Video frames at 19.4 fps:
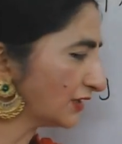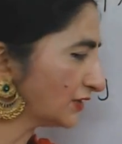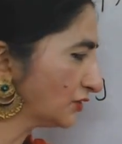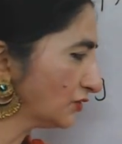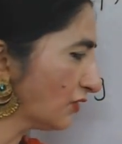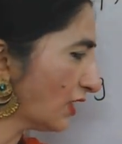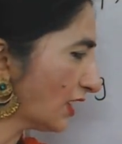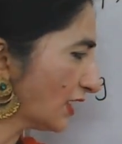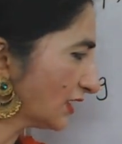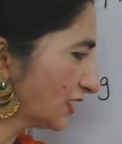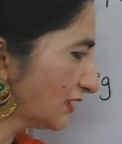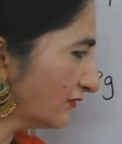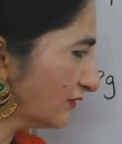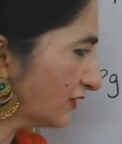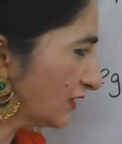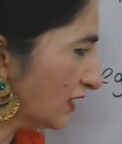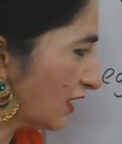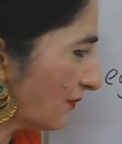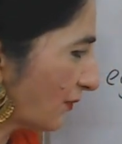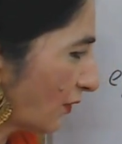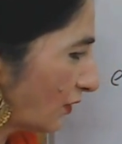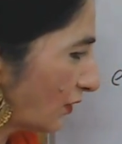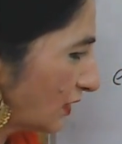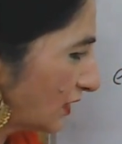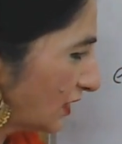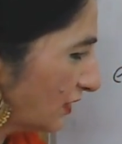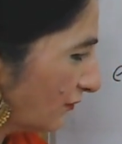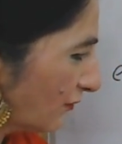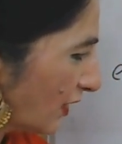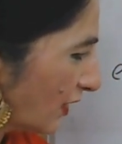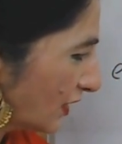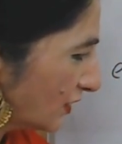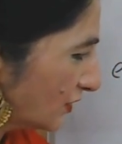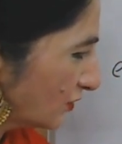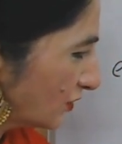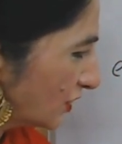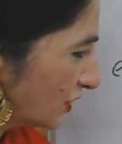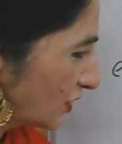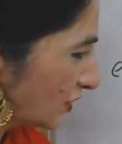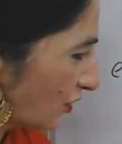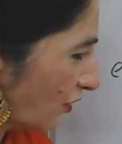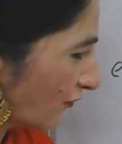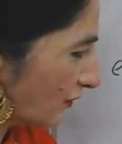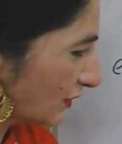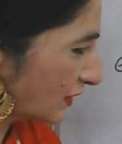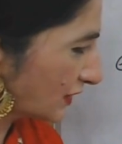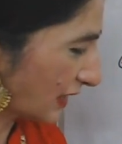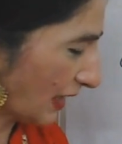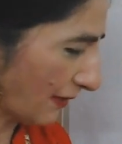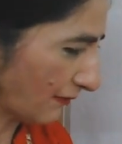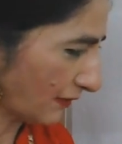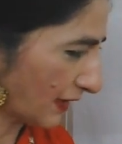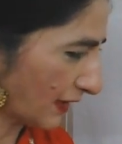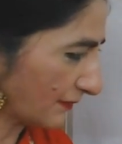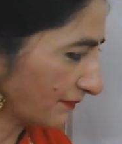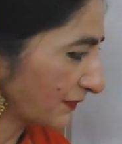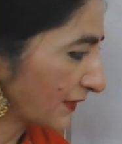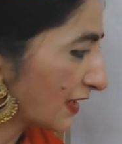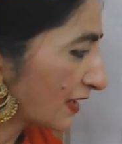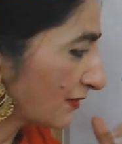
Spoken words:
you are giving up only one unit of tablet.